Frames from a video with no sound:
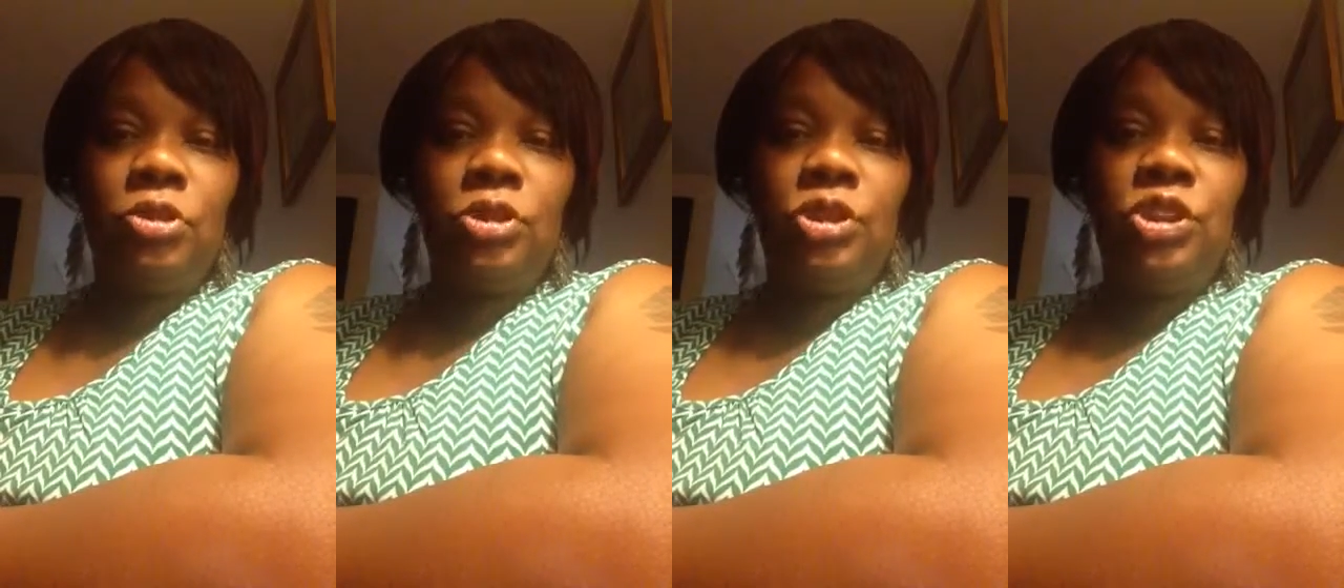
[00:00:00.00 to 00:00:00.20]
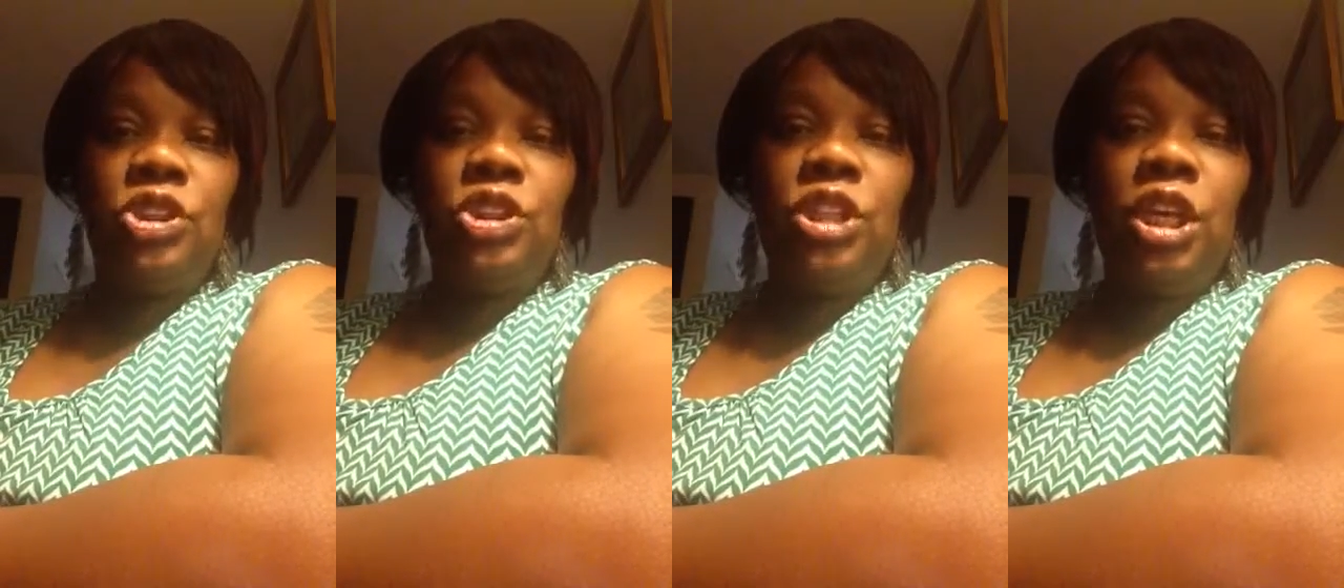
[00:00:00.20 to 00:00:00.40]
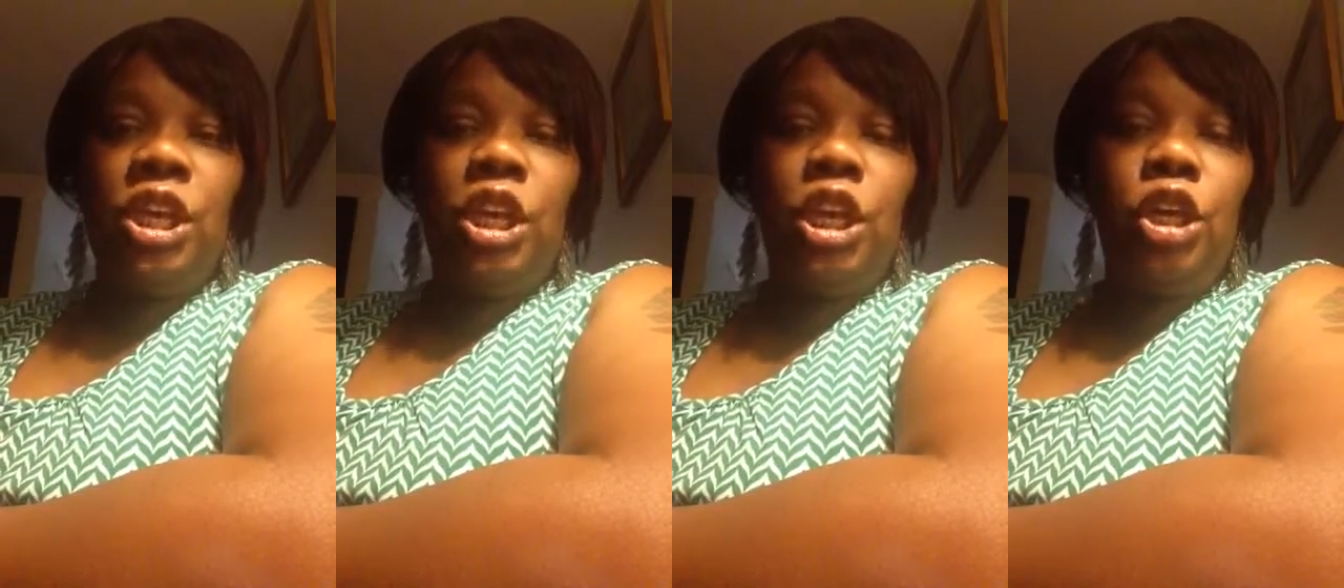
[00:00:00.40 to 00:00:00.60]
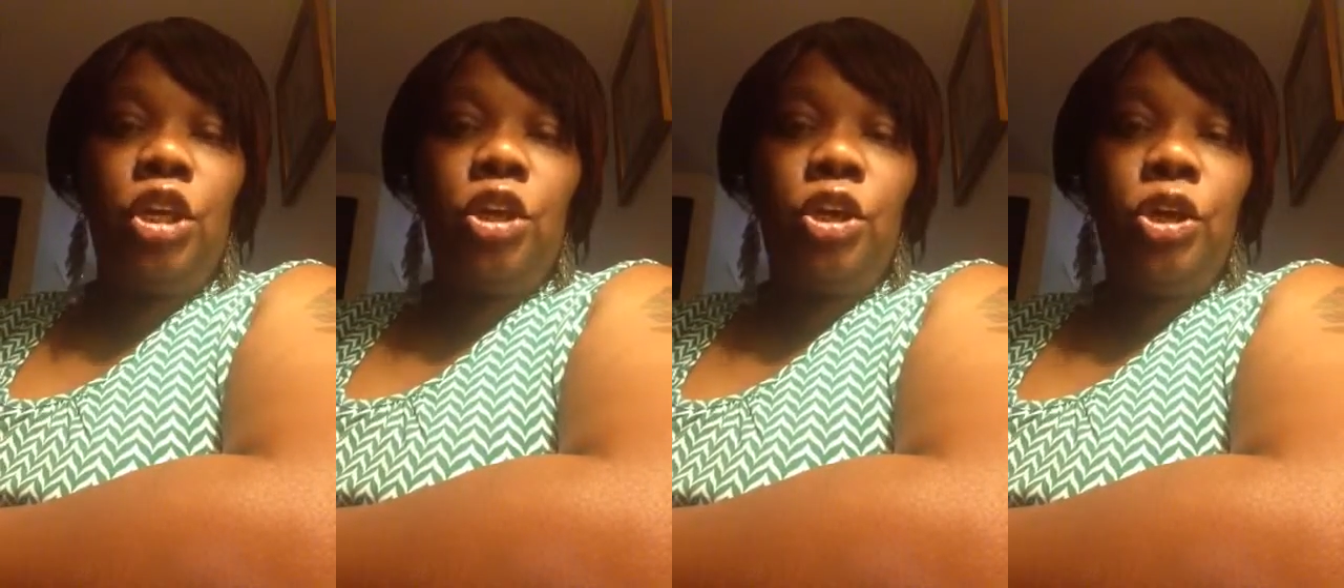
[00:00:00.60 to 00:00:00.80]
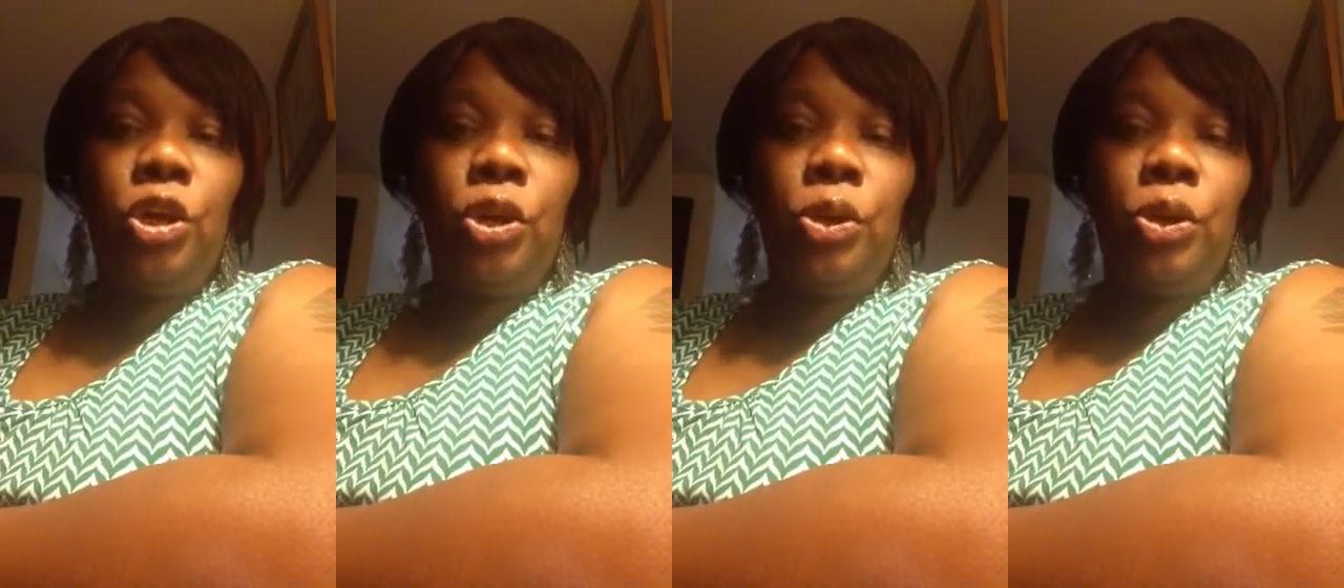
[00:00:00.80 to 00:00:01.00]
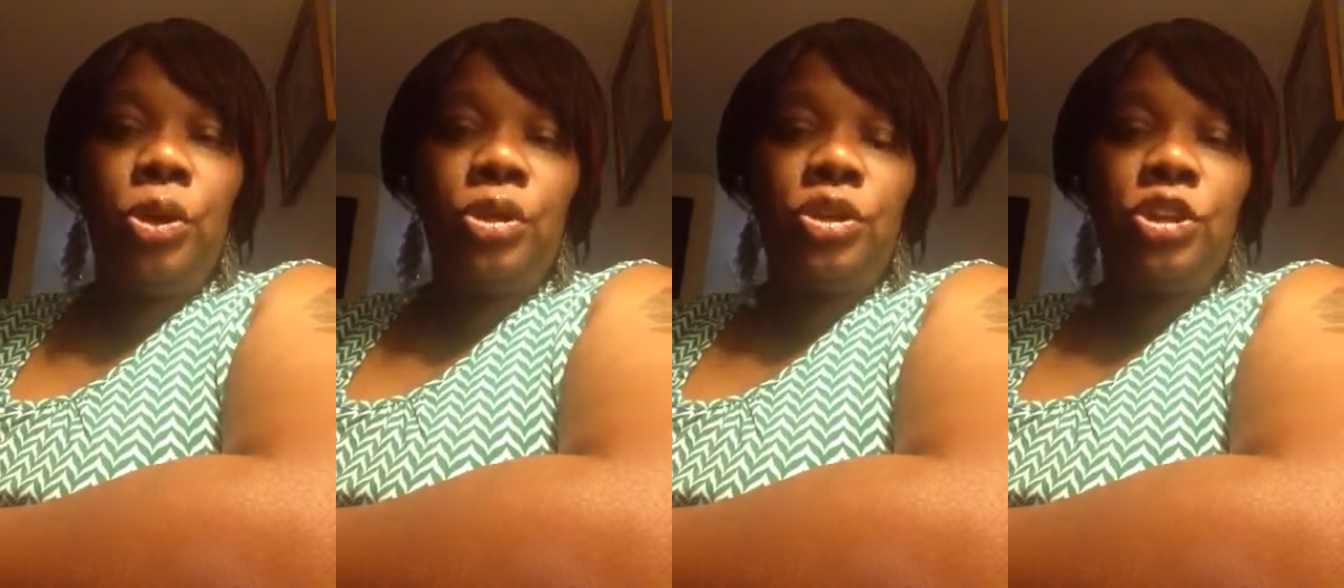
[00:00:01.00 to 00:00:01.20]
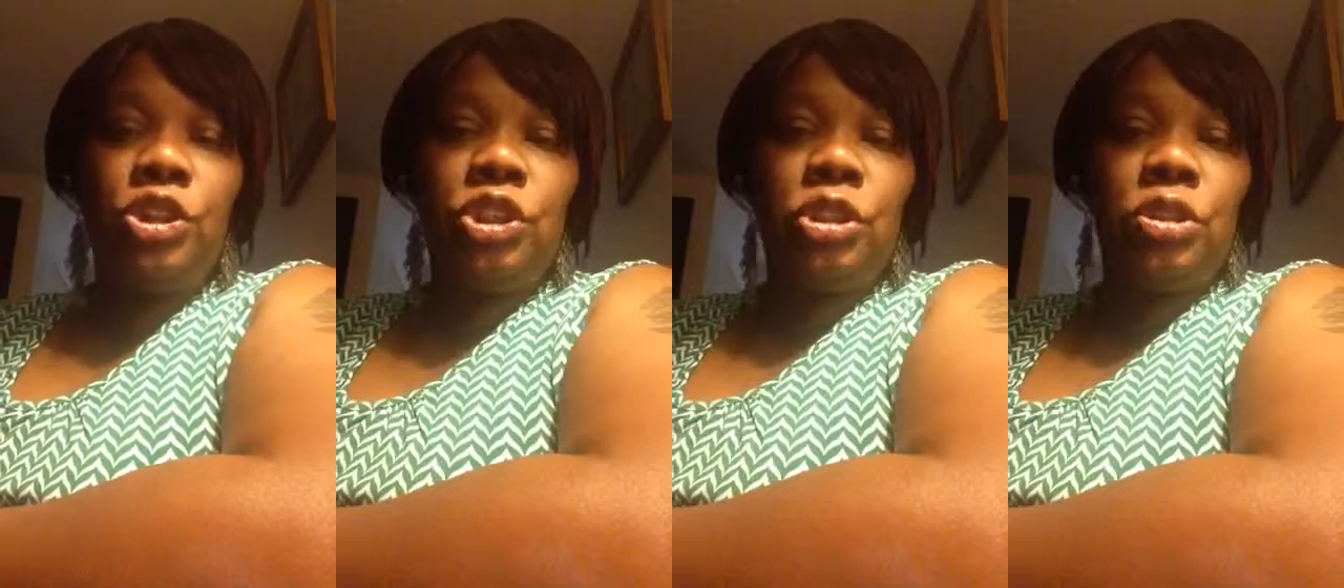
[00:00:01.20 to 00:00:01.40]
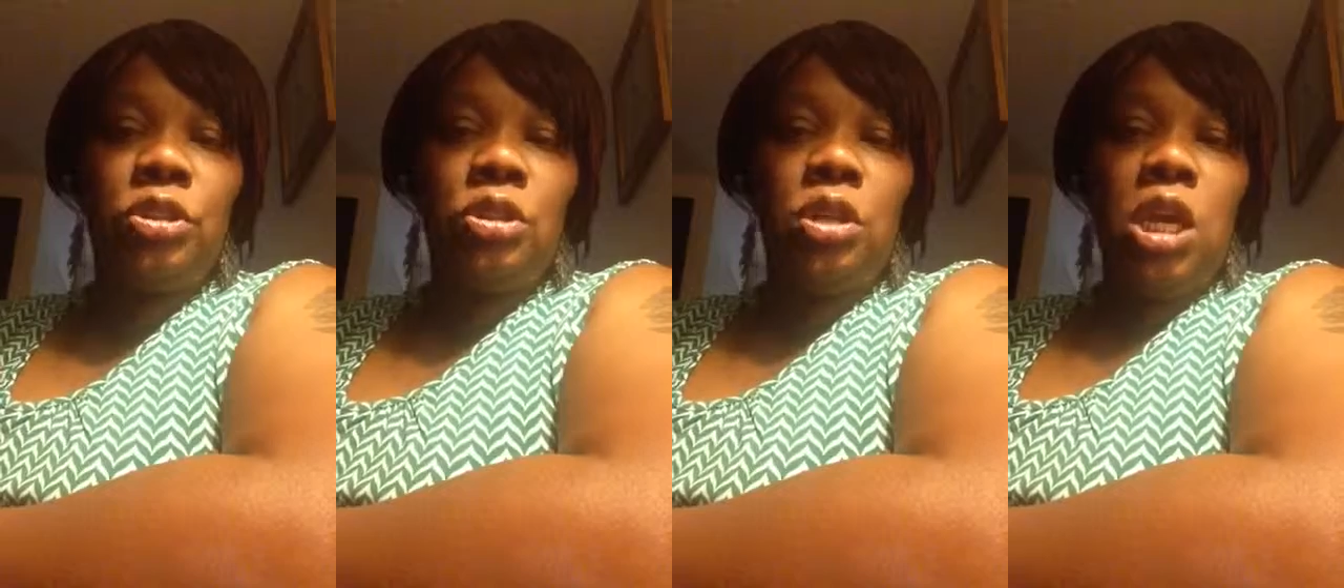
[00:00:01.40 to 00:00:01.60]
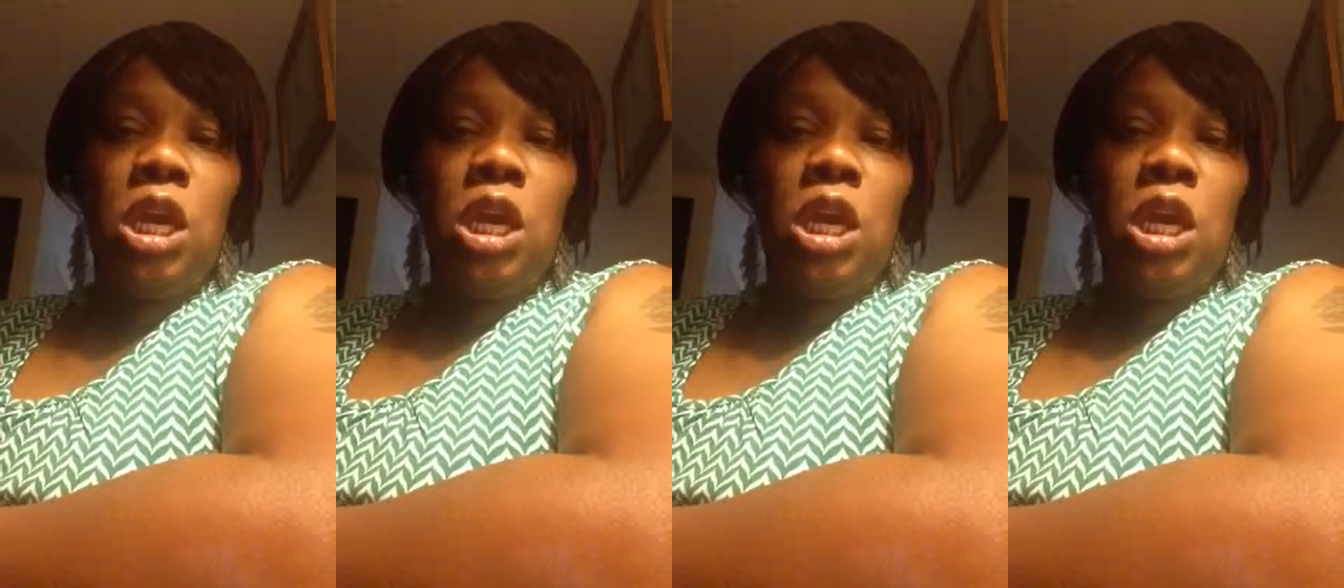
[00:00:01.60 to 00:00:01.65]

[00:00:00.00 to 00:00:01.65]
stay encouraged,